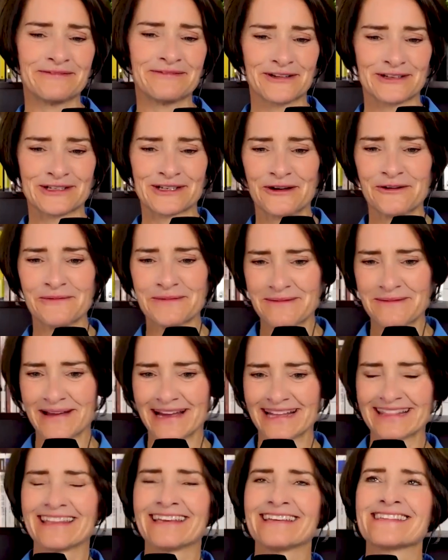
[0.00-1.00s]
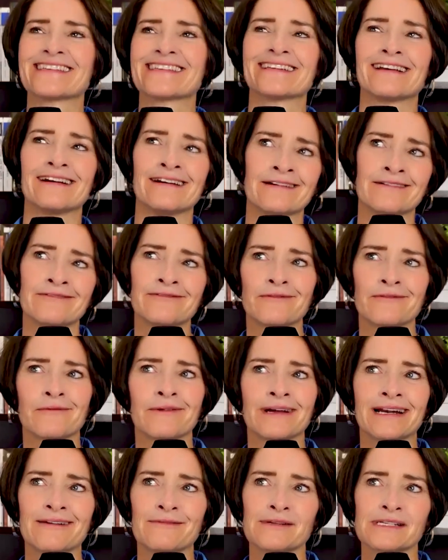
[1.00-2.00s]
first told me about this of
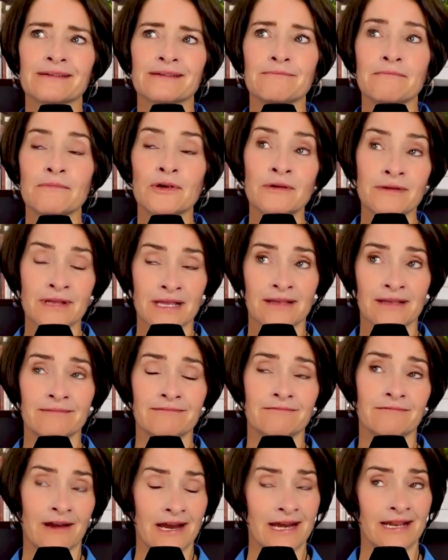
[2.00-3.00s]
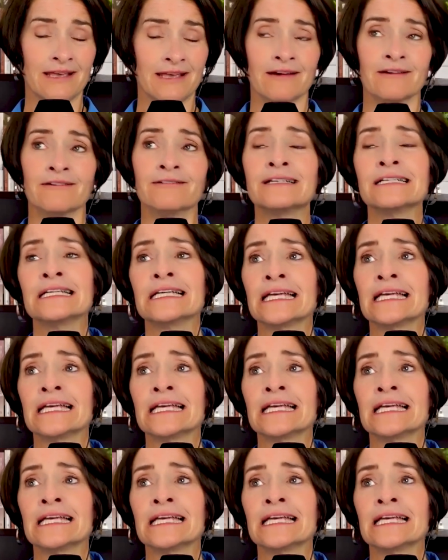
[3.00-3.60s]
when I was at Moody Radio,